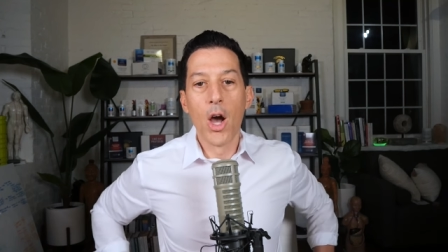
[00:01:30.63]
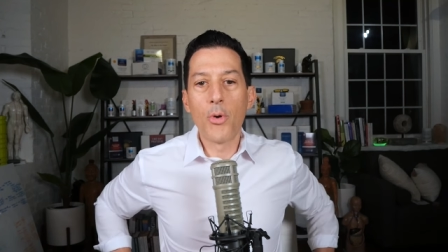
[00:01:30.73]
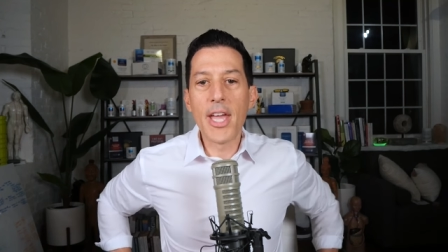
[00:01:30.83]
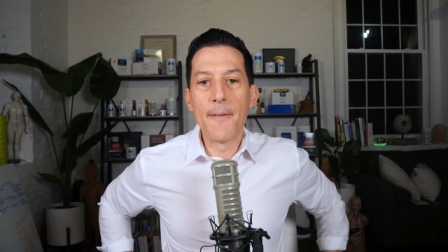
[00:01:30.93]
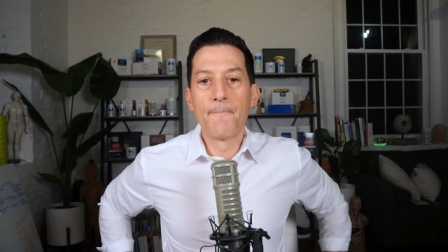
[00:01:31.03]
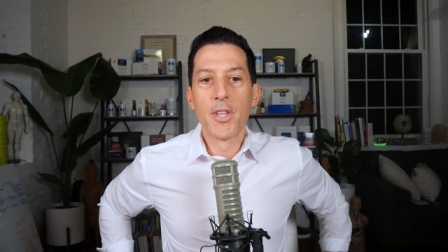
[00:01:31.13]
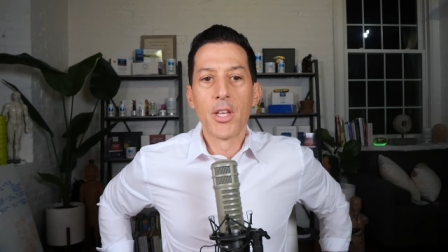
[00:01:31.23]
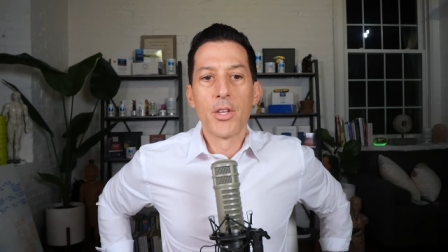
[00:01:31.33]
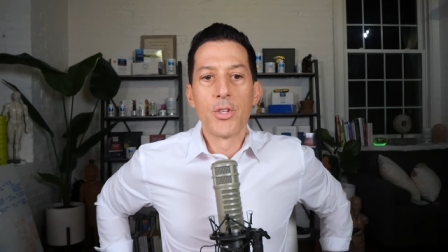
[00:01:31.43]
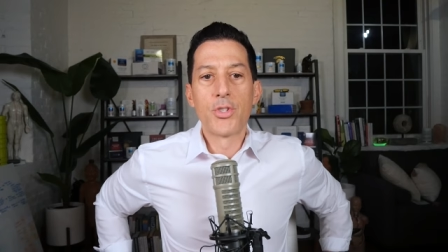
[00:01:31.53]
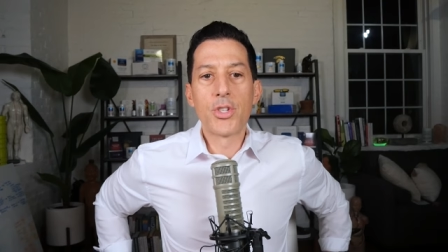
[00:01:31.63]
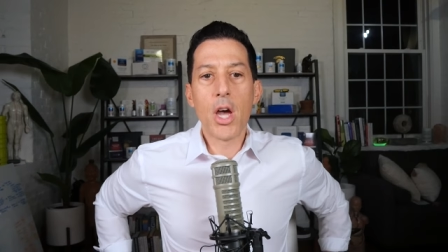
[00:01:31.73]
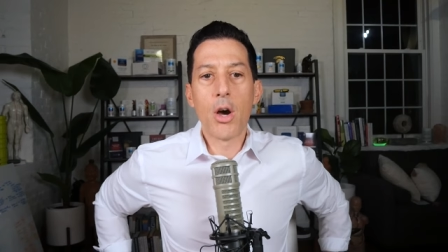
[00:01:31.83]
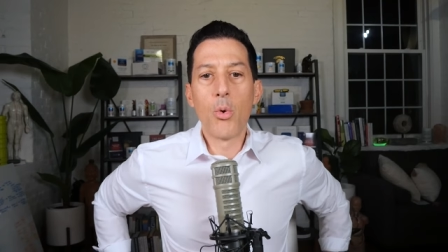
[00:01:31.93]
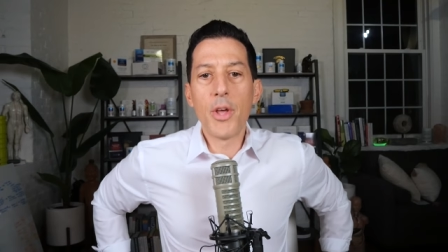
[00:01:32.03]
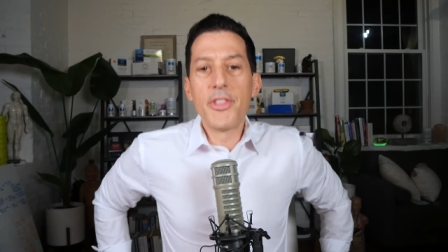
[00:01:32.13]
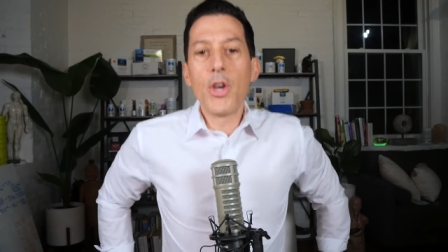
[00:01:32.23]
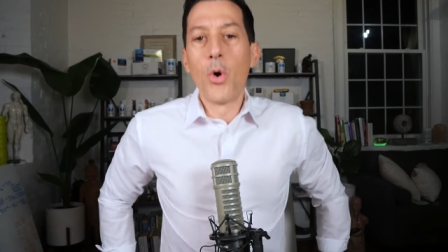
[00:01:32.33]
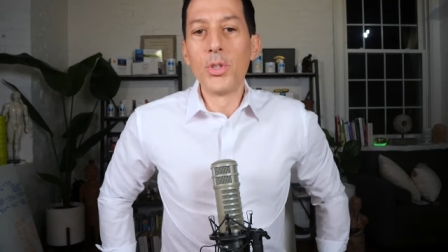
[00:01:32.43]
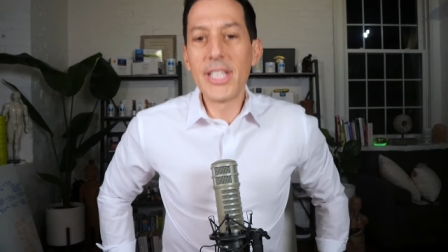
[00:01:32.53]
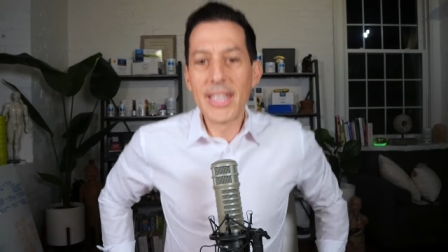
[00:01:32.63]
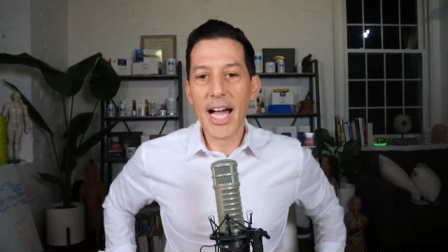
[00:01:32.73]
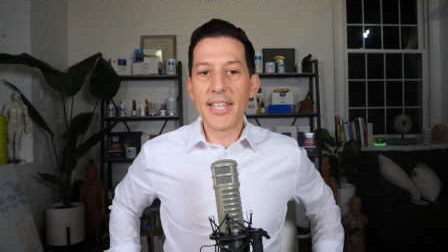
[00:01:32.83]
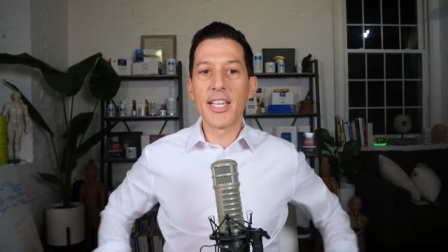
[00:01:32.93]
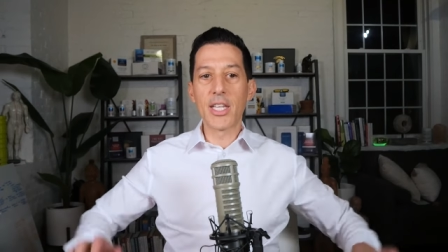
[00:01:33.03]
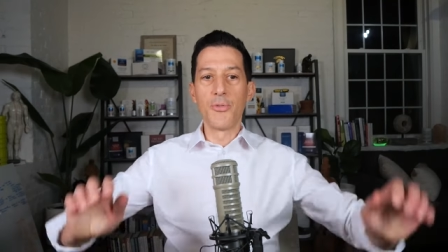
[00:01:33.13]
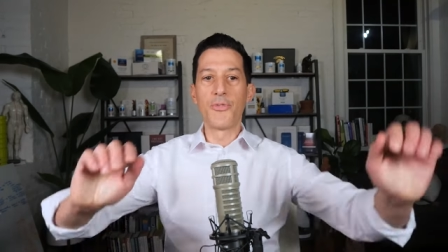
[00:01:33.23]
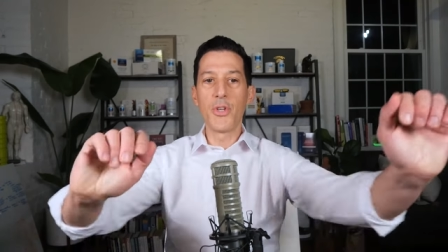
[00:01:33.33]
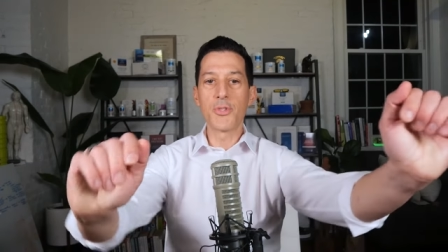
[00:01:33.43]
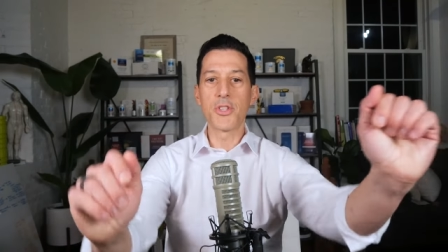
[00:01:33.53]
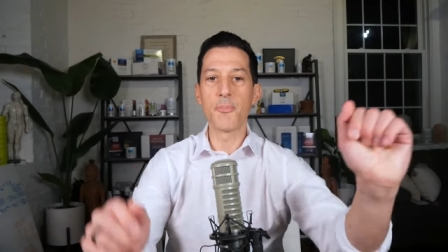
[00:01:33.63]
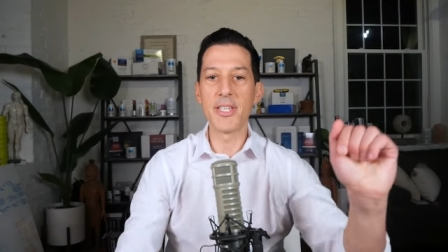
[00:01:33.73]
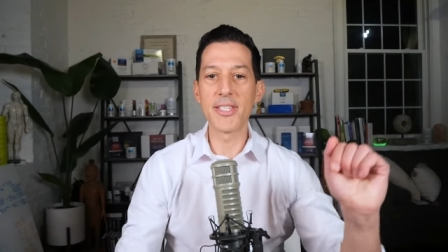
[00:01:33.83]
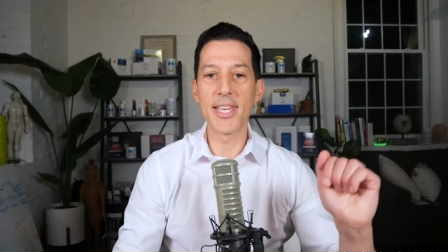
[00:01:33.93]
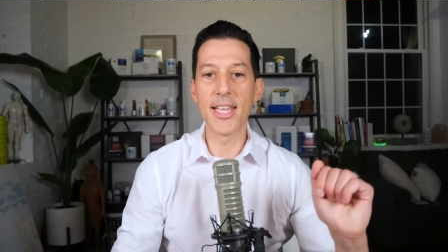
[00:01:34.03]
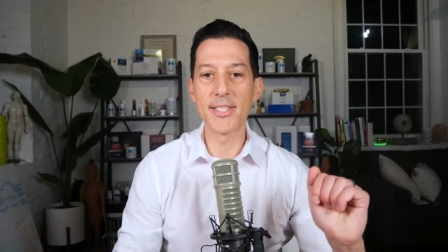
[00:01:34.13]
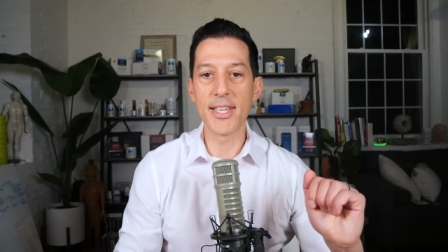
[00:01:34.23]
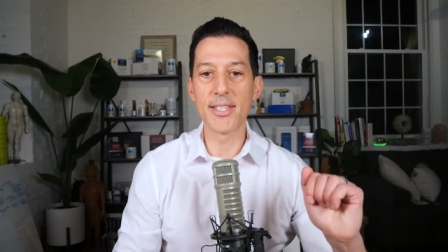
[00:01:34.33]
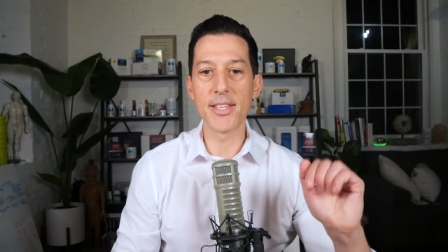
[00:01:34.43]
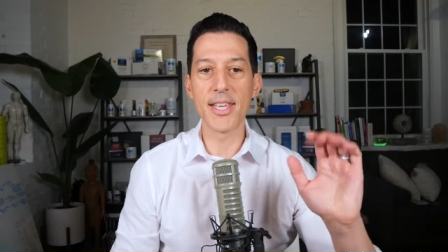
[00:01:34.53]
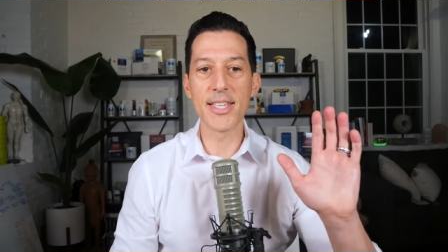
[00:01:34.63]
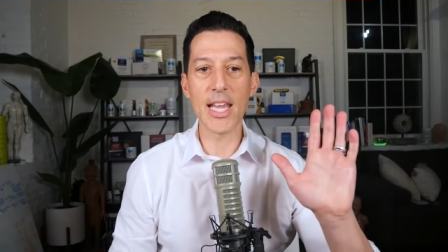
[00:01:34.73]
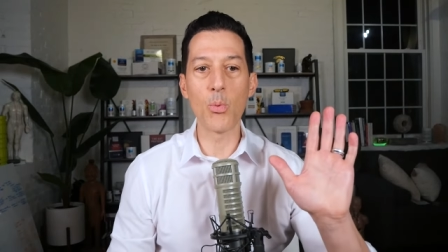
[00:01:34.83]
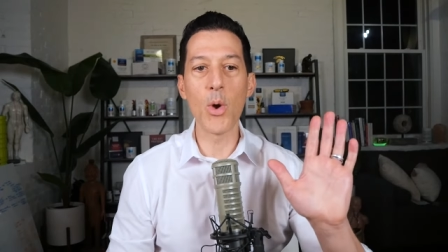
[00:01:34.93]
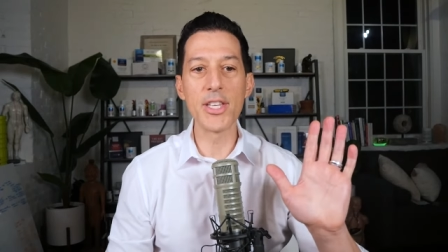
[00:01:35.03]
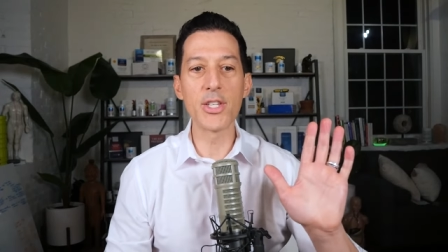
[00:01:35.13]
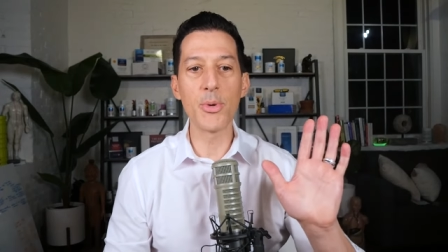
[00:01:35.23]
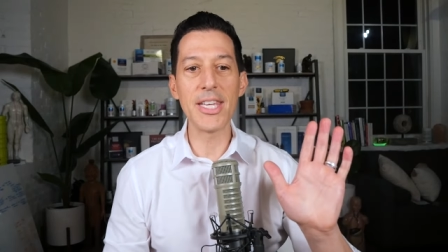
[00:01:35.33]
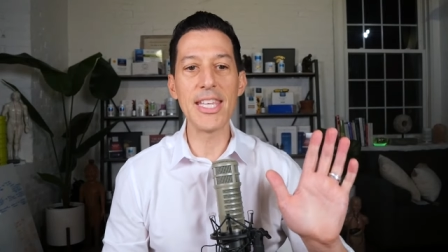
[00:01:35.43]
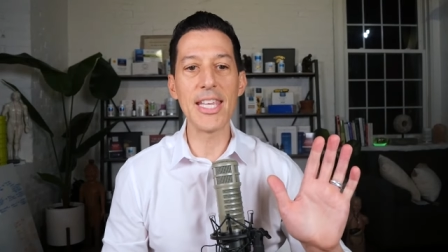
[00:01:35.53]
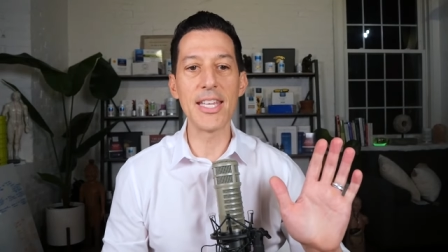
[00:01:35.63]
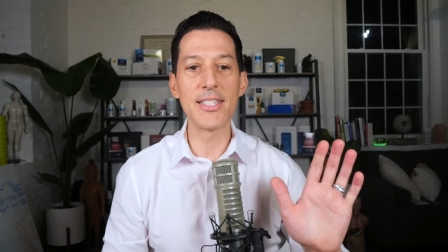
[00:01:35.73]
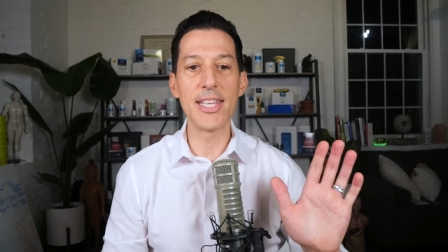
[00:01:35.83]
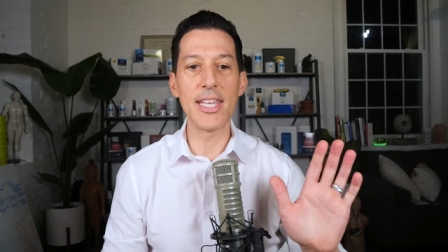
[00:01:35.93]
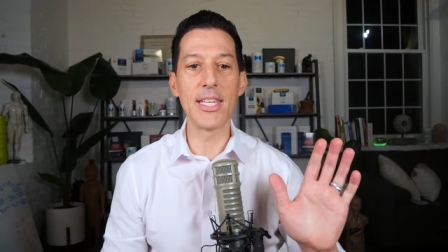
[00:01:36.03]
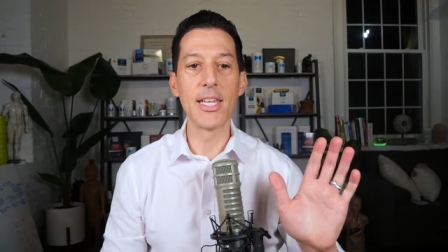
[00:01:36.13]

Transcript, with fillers: Okay, so the only line that confuses me, Stacy, is it says, I went to an ENT,